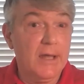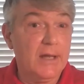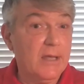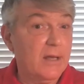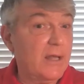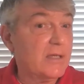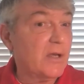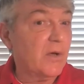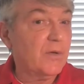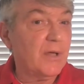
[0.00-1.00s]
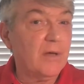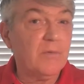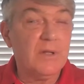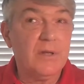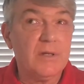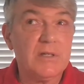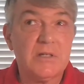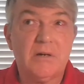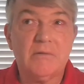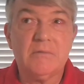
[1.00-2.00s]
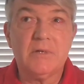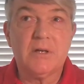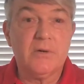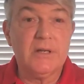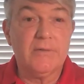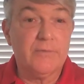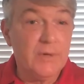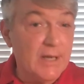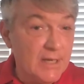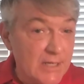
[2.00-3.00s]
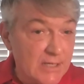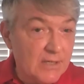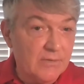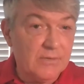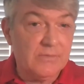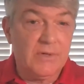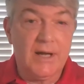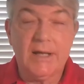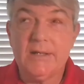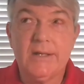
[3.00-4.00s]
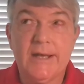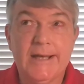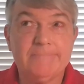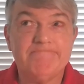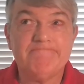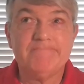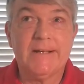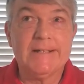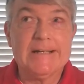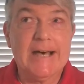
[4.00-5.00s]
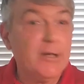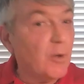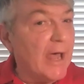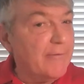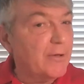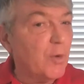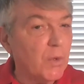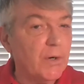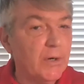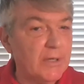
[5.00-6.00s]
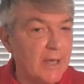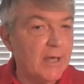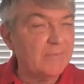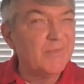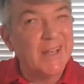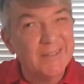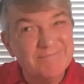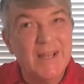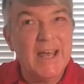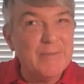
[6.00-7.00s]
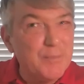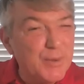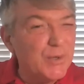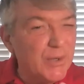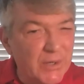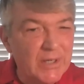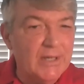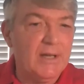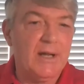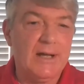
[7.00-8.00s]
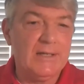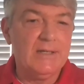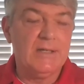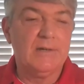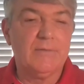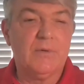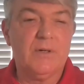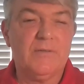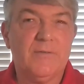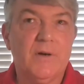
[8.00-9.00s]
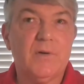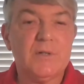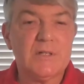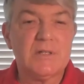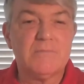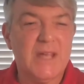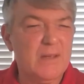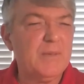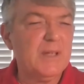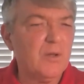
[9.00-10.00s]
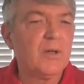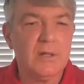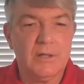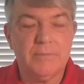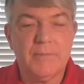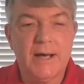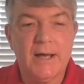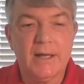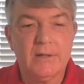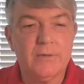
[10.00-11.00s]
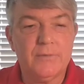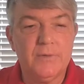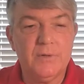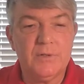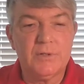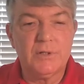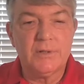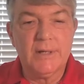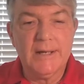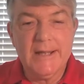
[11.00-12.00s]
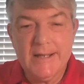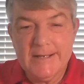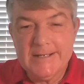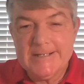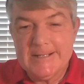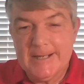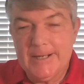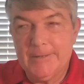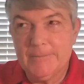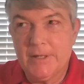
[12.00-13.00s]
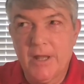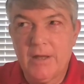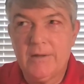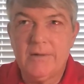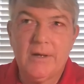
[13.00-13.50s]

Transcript: And again, that's all done with a certain degree of risk, right? That I don't have an order yet, but I have a pretty good idea of what folks may be looking to buy in the future. And